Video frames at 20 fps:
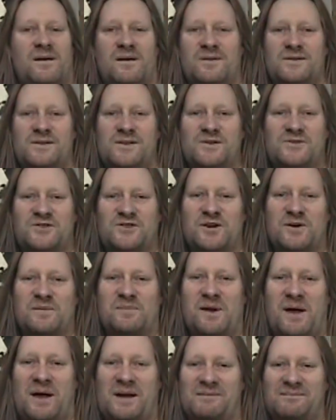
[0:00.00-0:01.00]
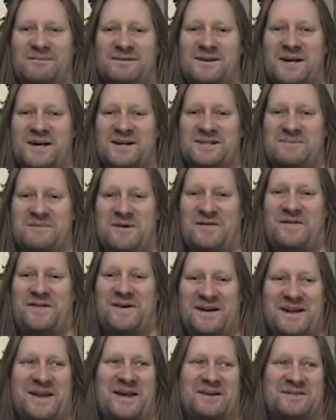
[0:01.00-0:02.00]
YouTube like takes my
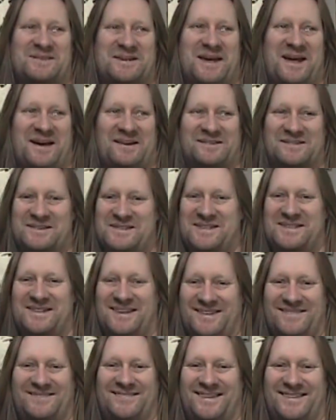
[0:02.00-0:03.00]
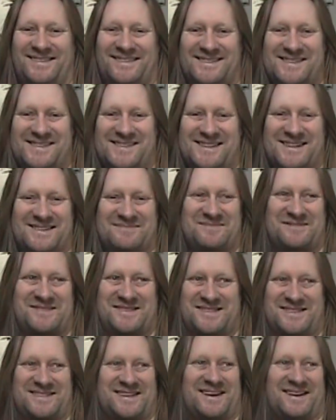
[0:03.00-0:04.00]
video down or some
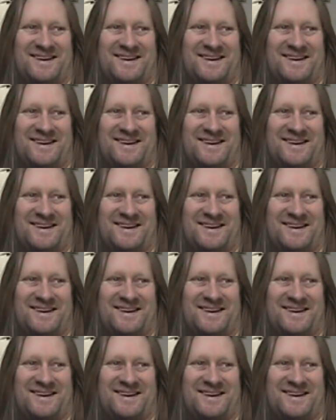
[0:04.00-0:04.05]
shit.